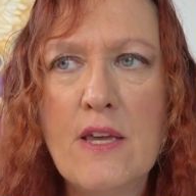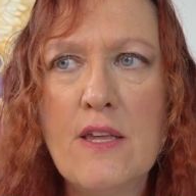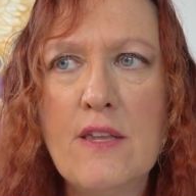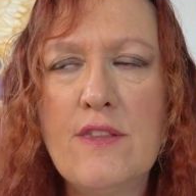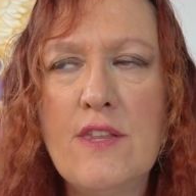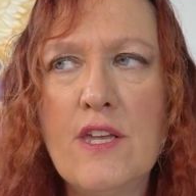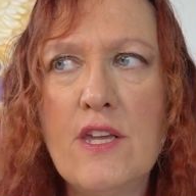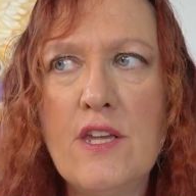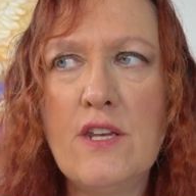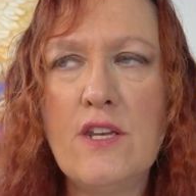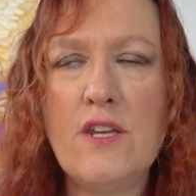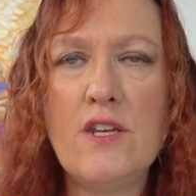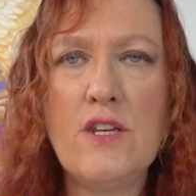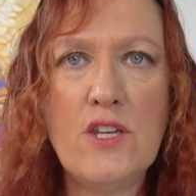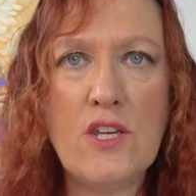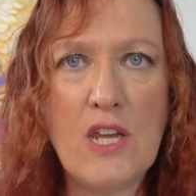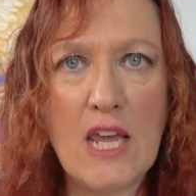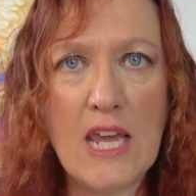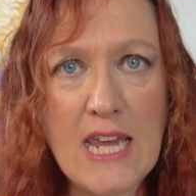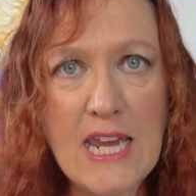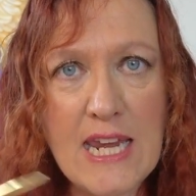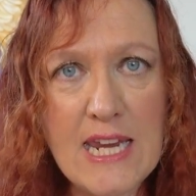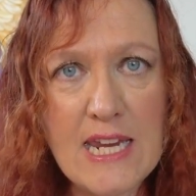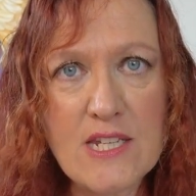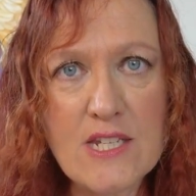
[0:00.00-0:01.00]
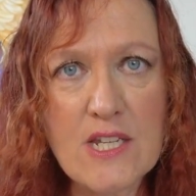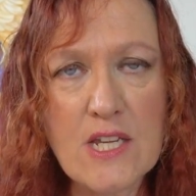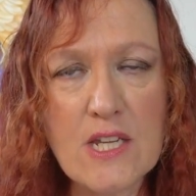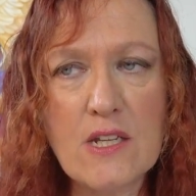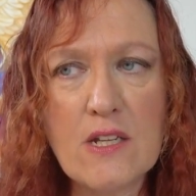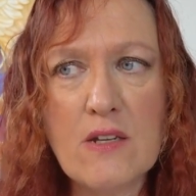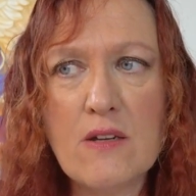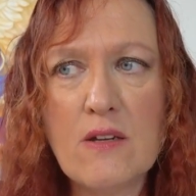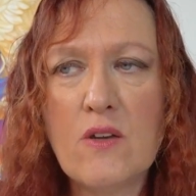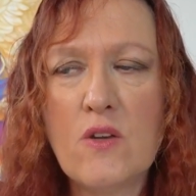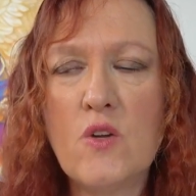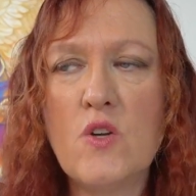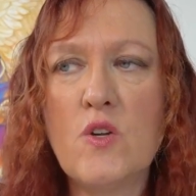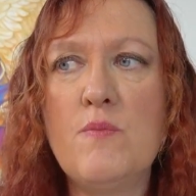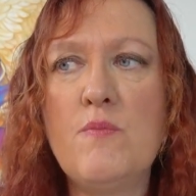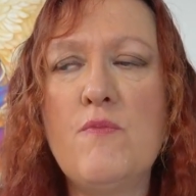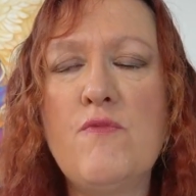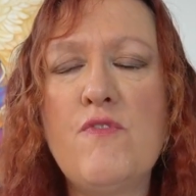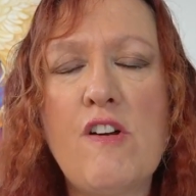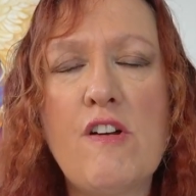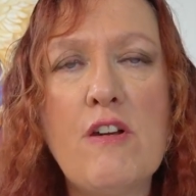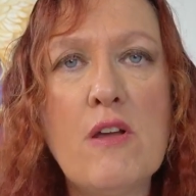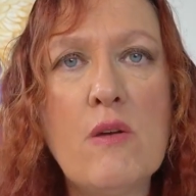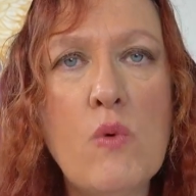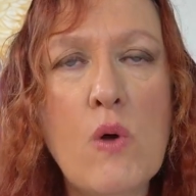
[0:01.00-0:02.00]
that Eden could
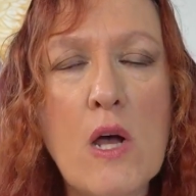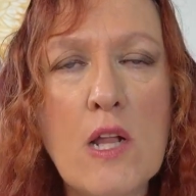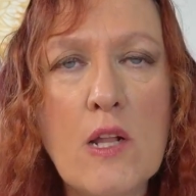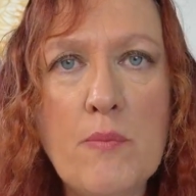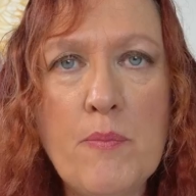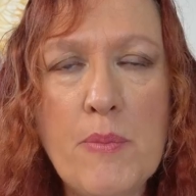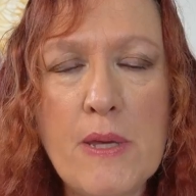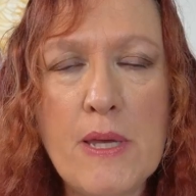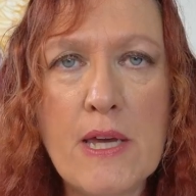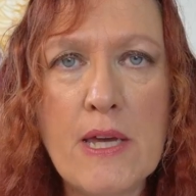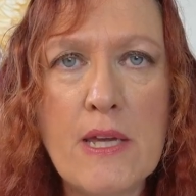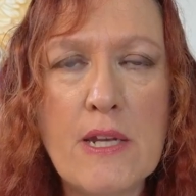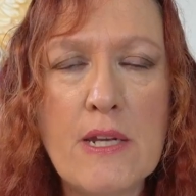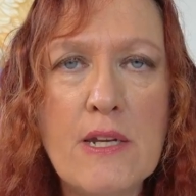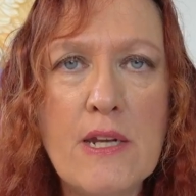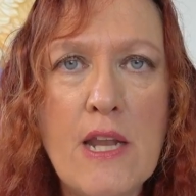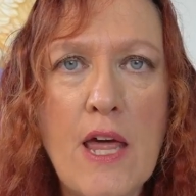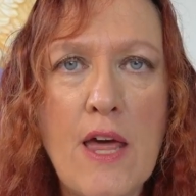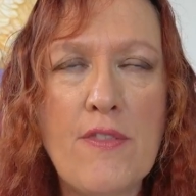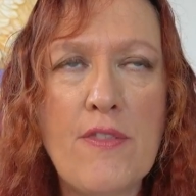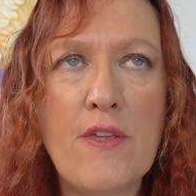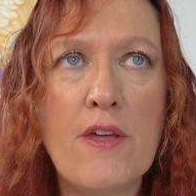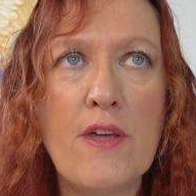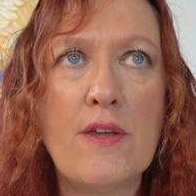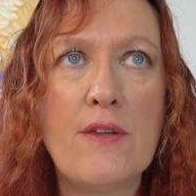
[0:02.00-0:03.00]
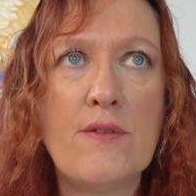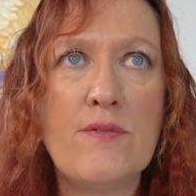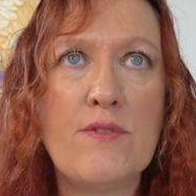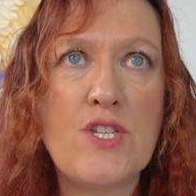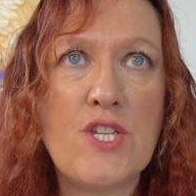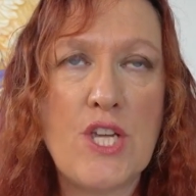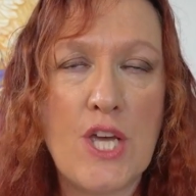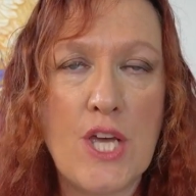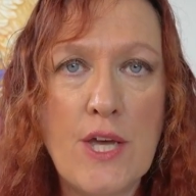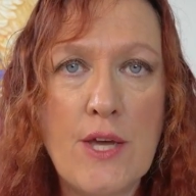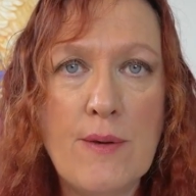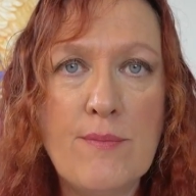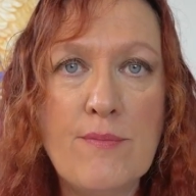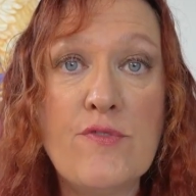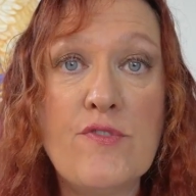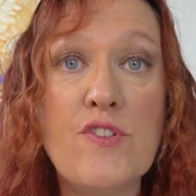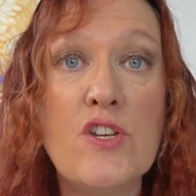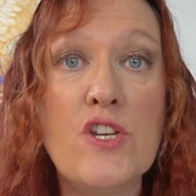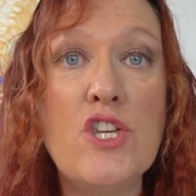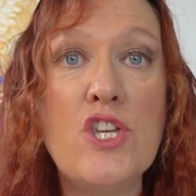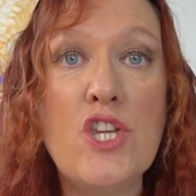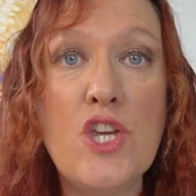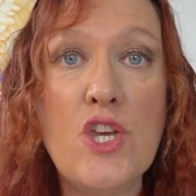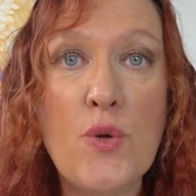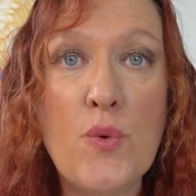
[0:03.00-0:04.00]
very well be another term for
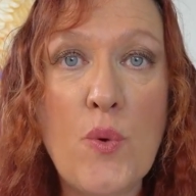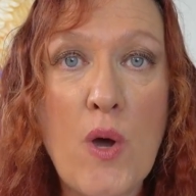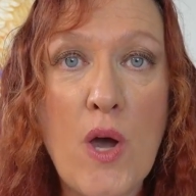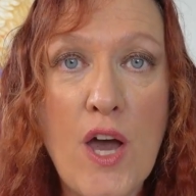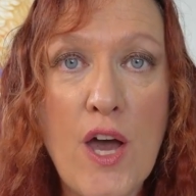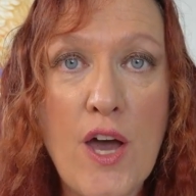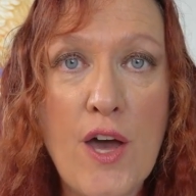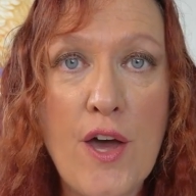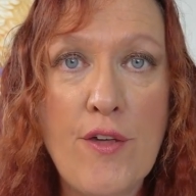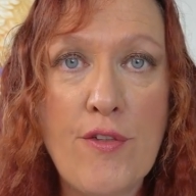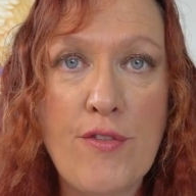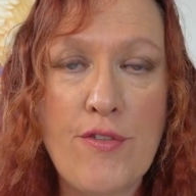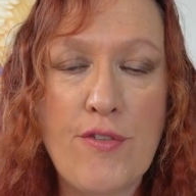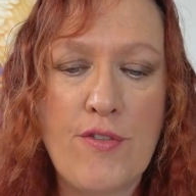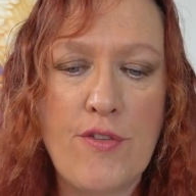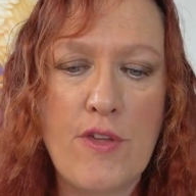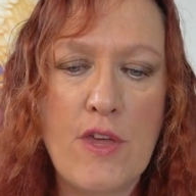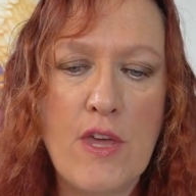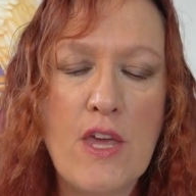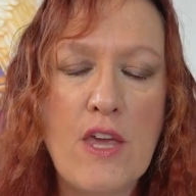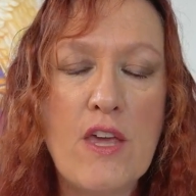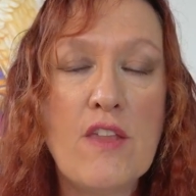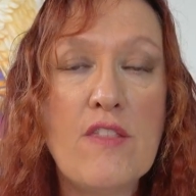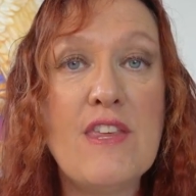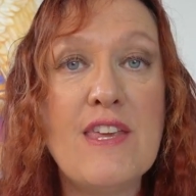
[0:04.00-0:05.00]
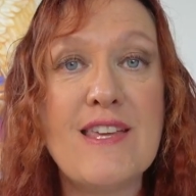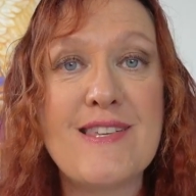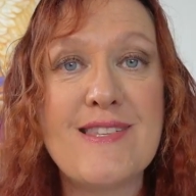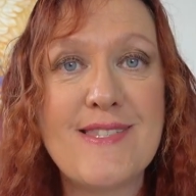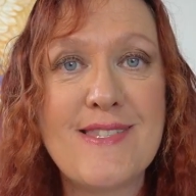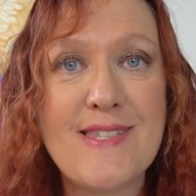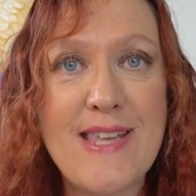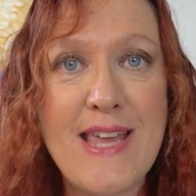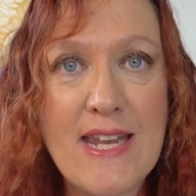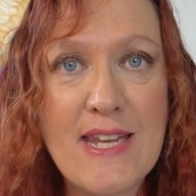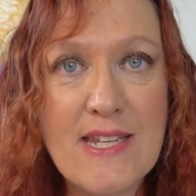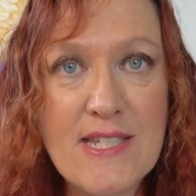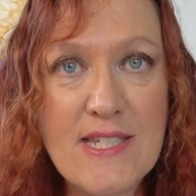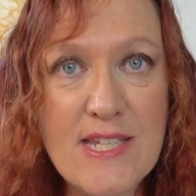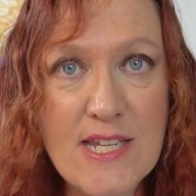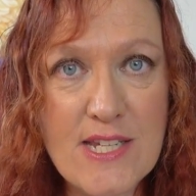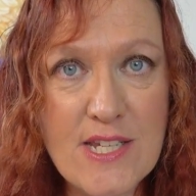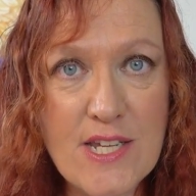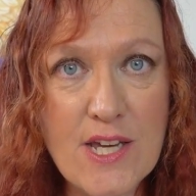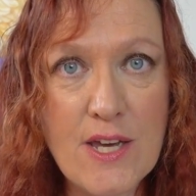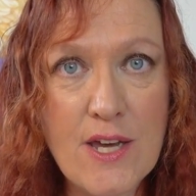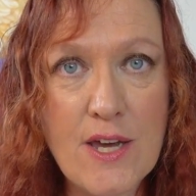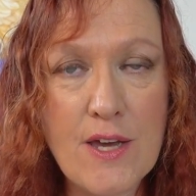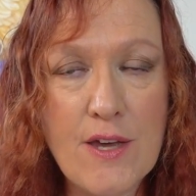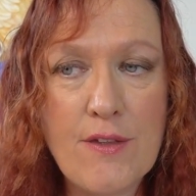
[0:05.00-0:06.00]
new earth, the ascended
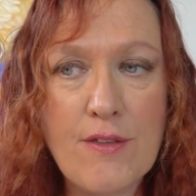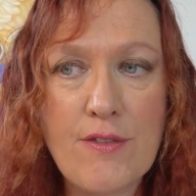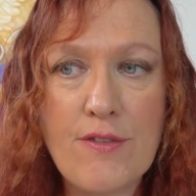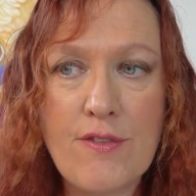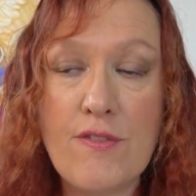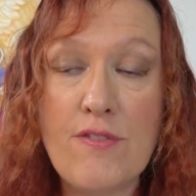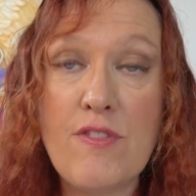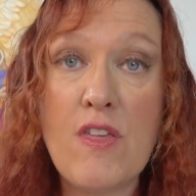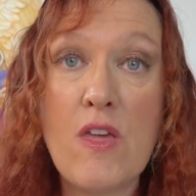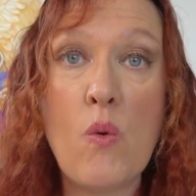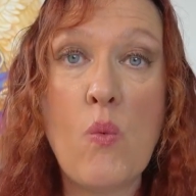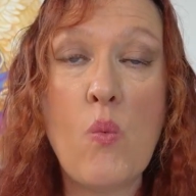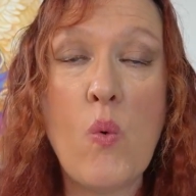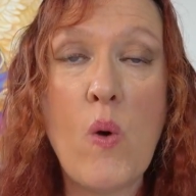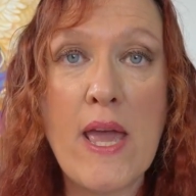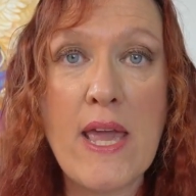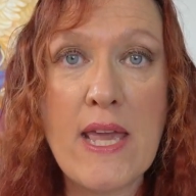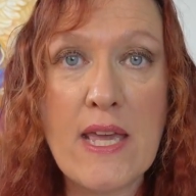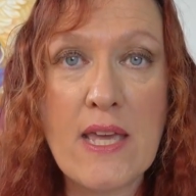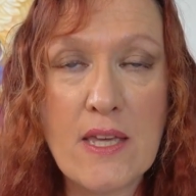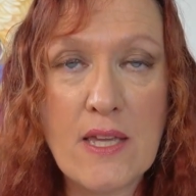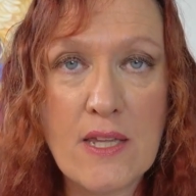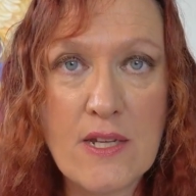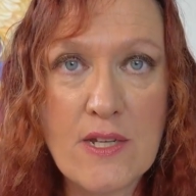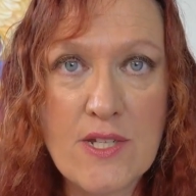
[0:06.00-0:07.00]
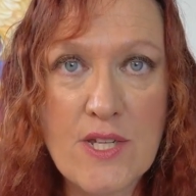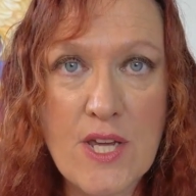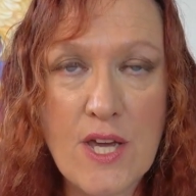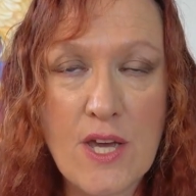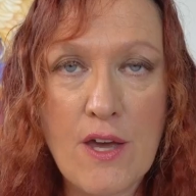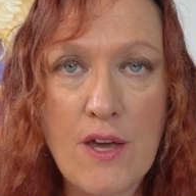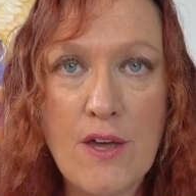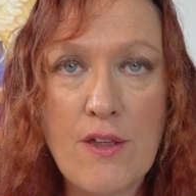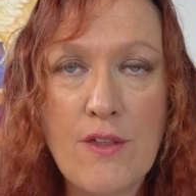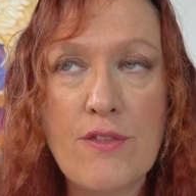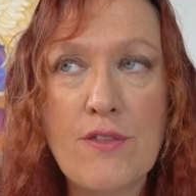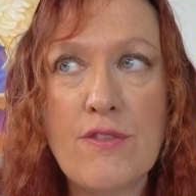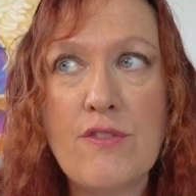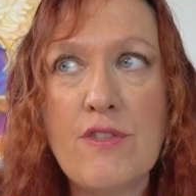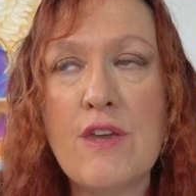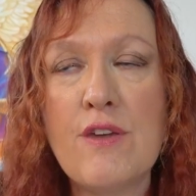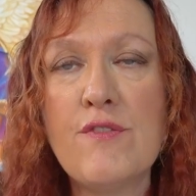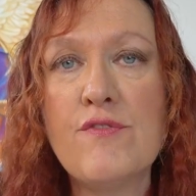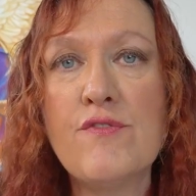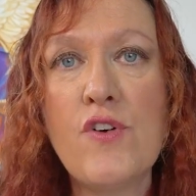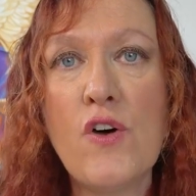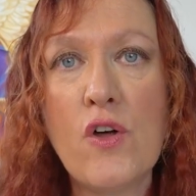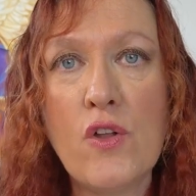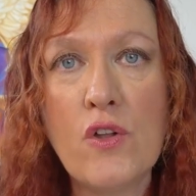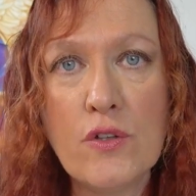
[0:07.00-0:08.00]
earth, the awakened earth, the
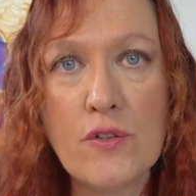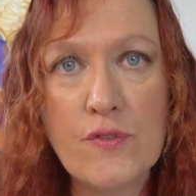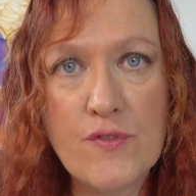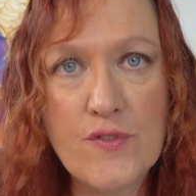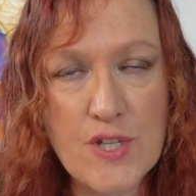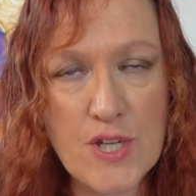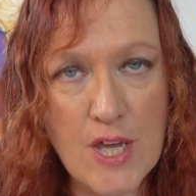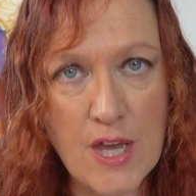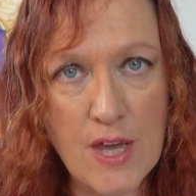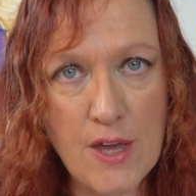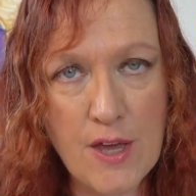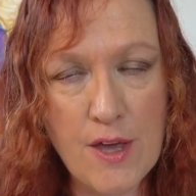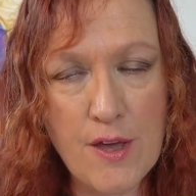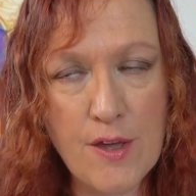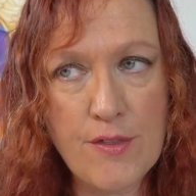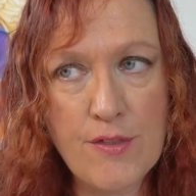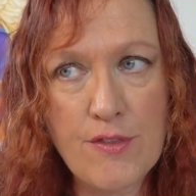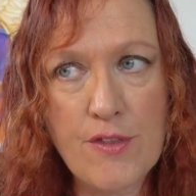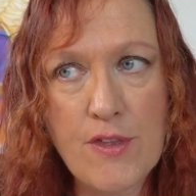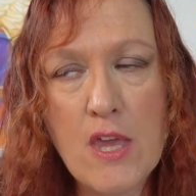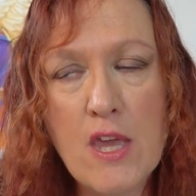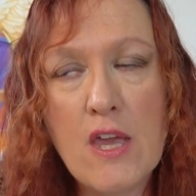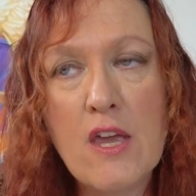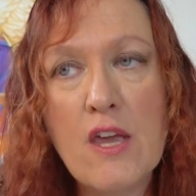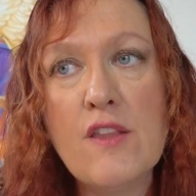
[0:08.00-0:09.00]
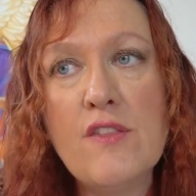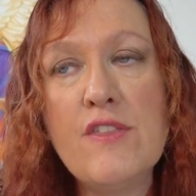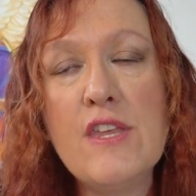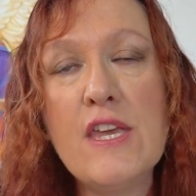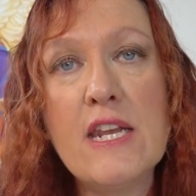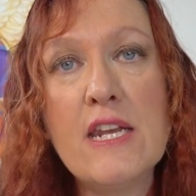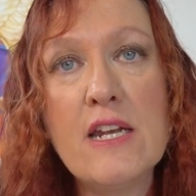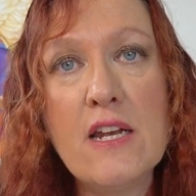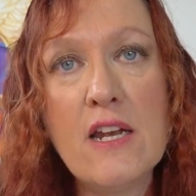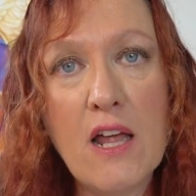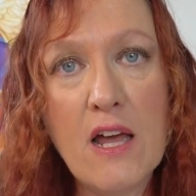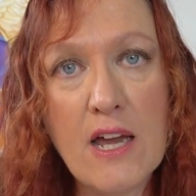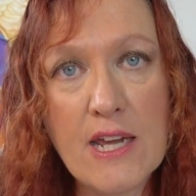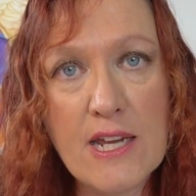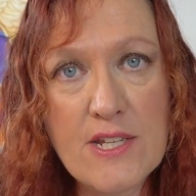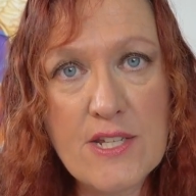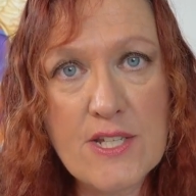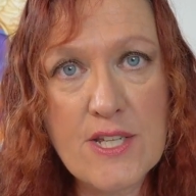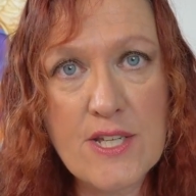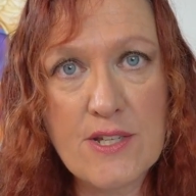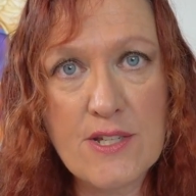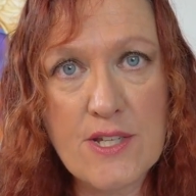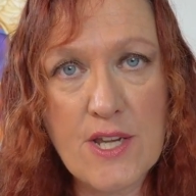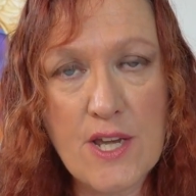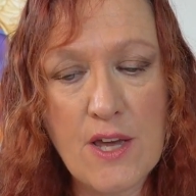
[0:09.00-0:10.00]
evolved earth, the
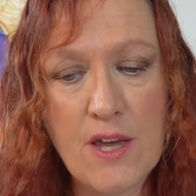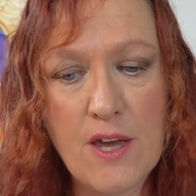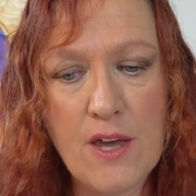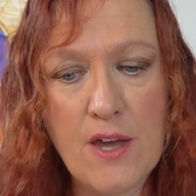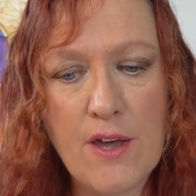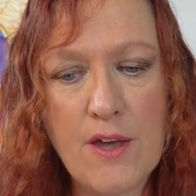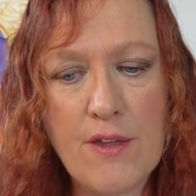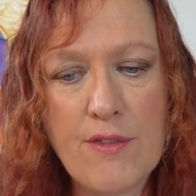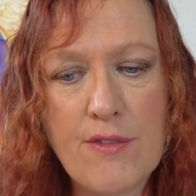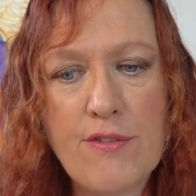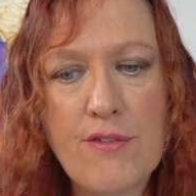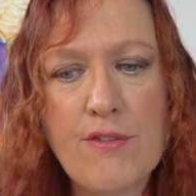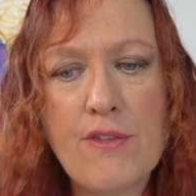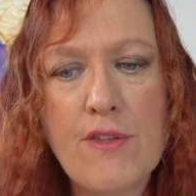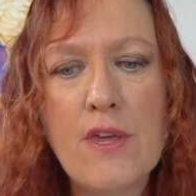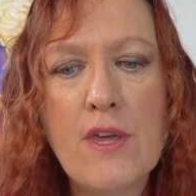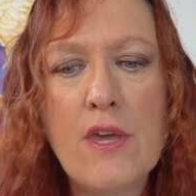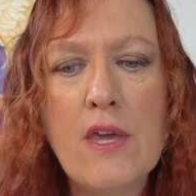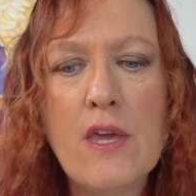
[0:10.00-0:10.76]
enlightened earth.